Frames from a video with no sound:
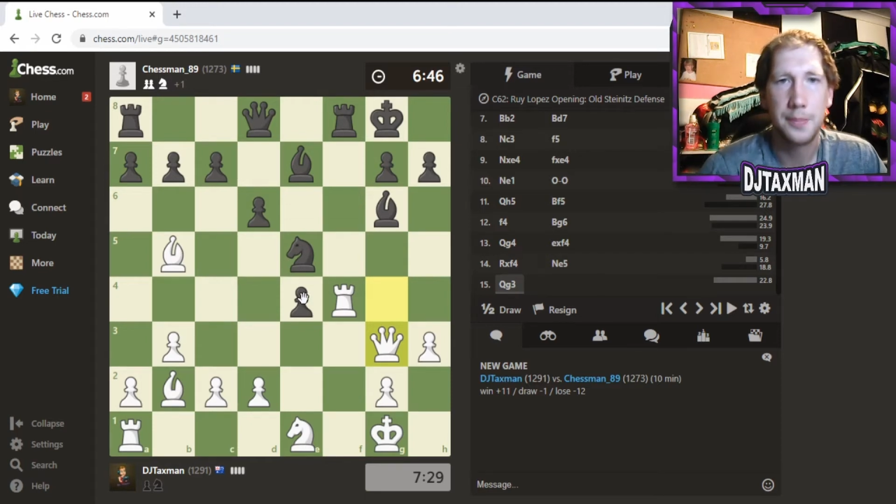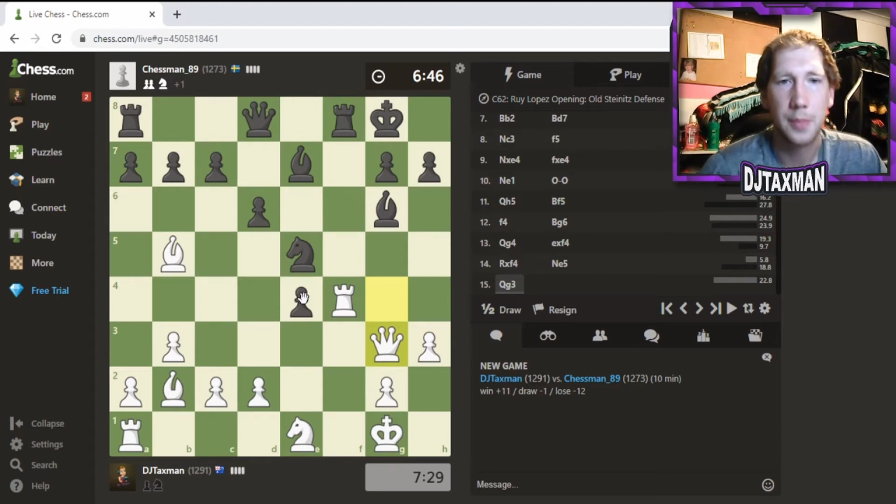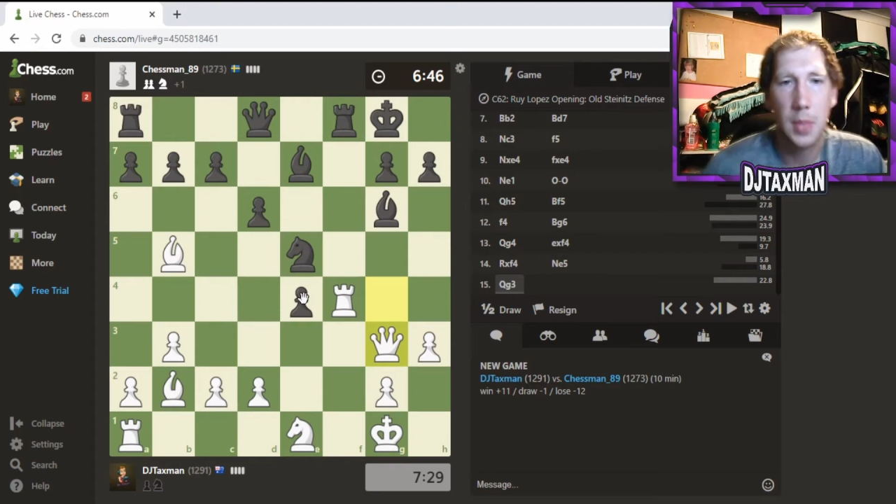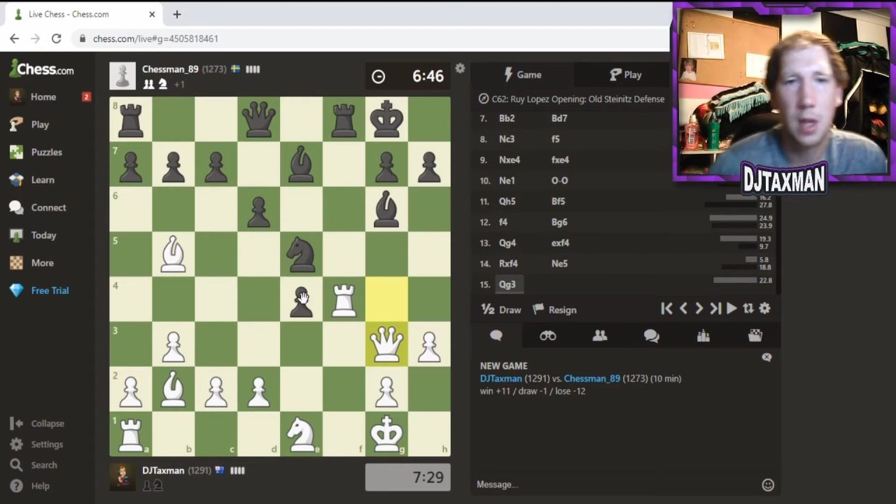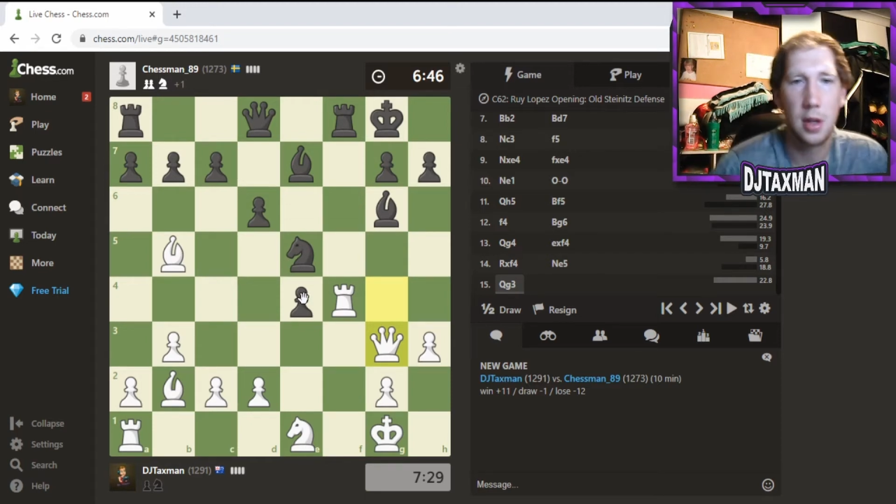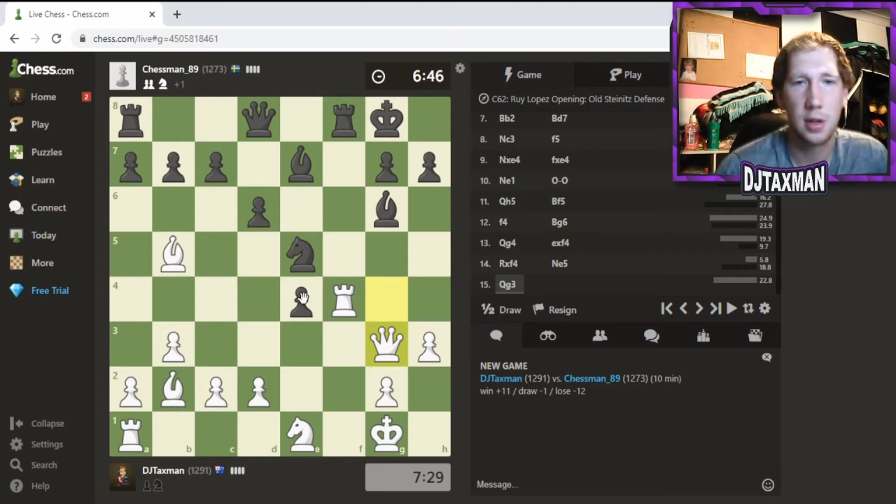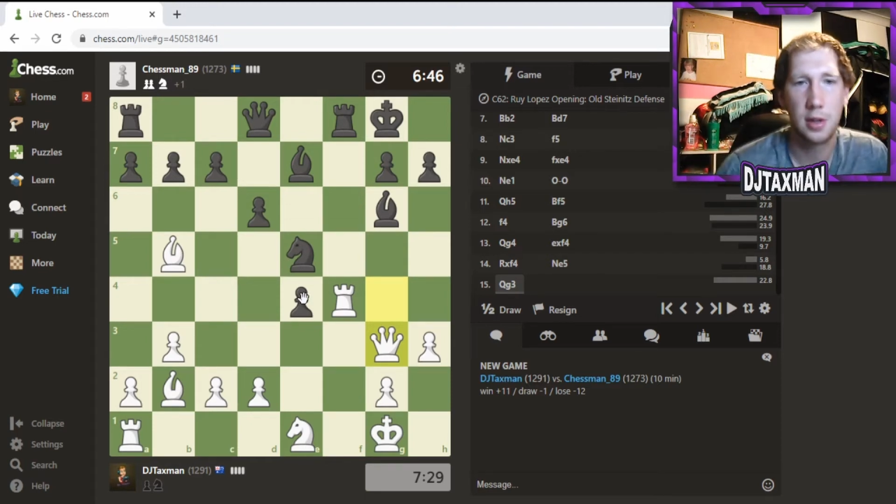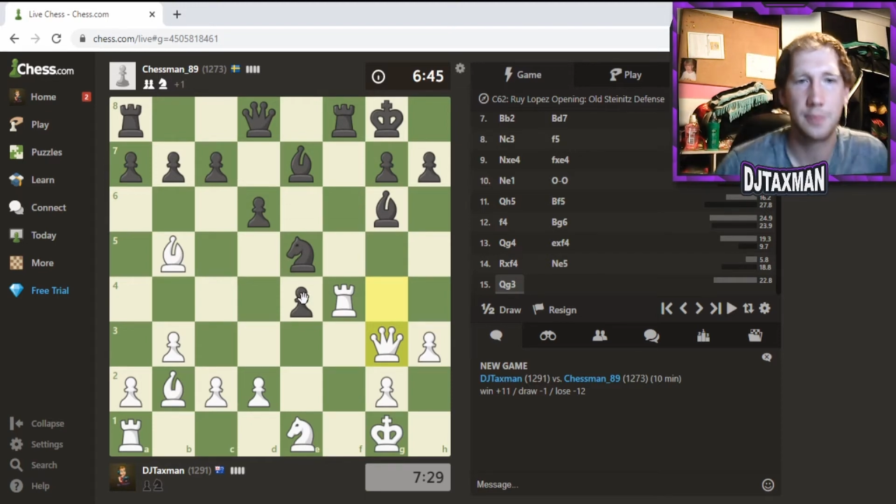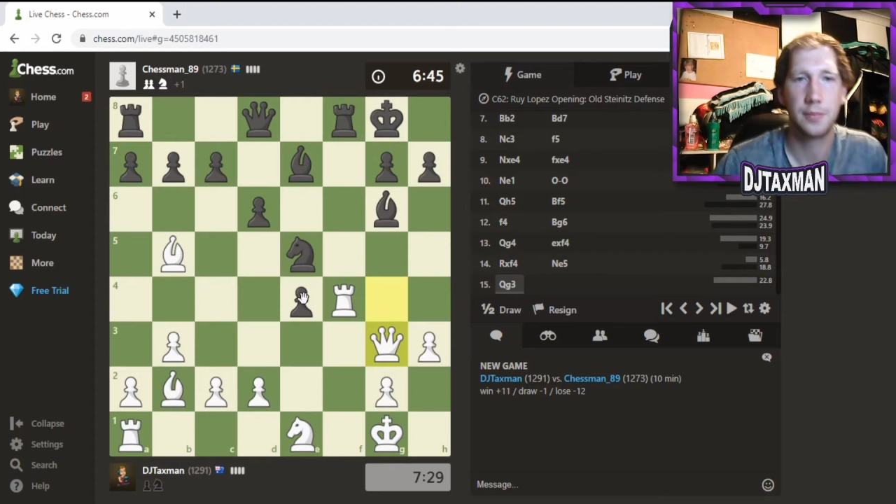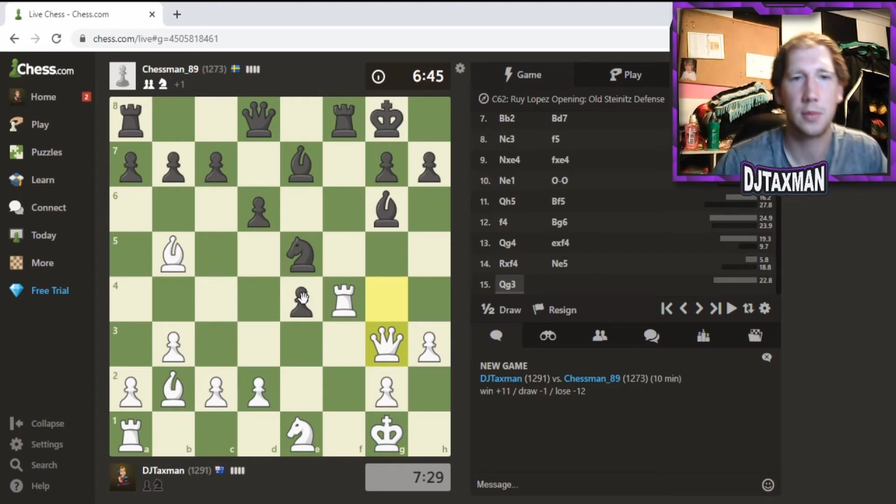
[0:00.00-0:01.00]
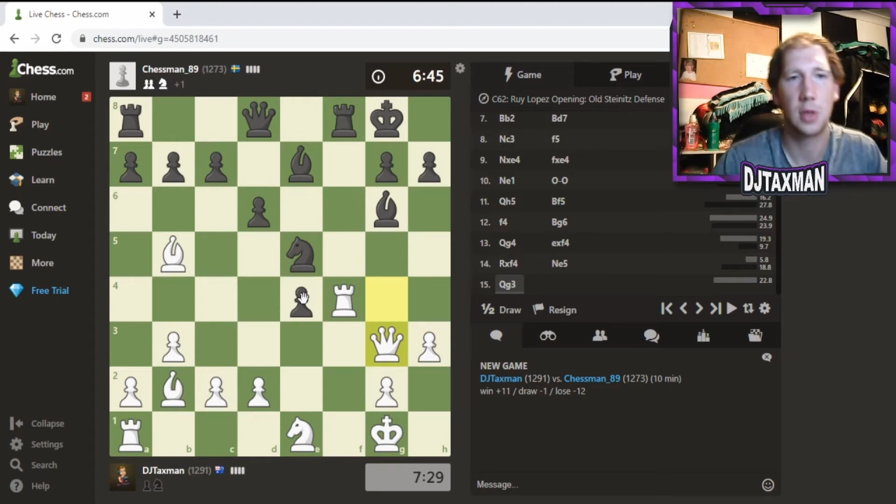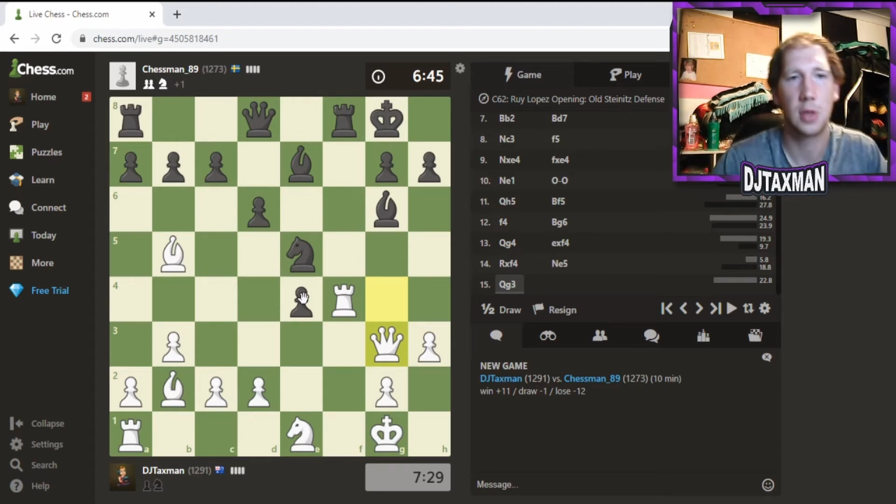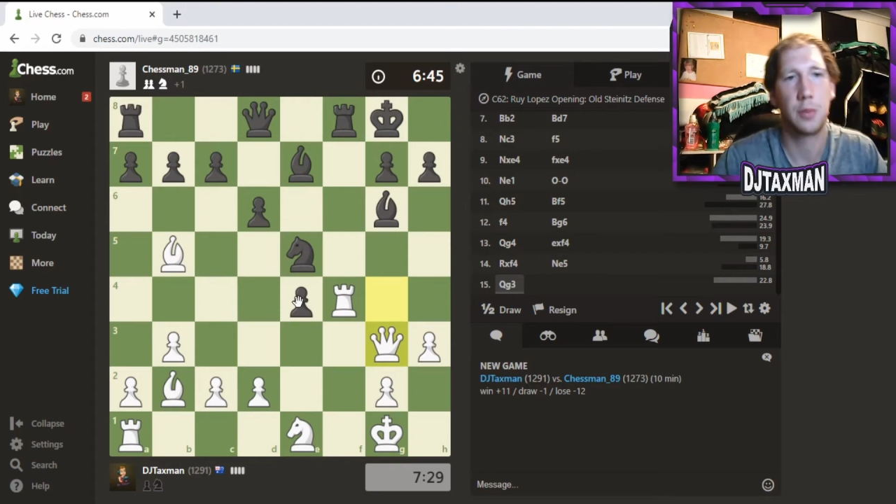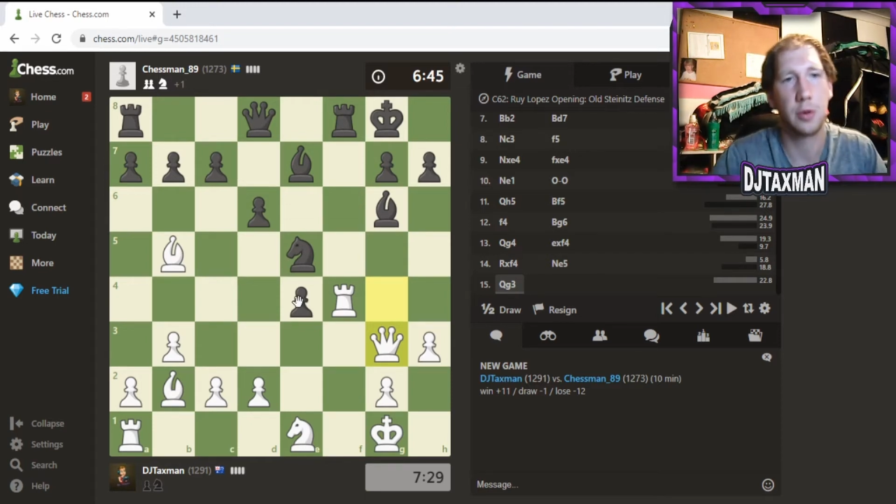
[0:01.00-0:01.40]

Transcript: but we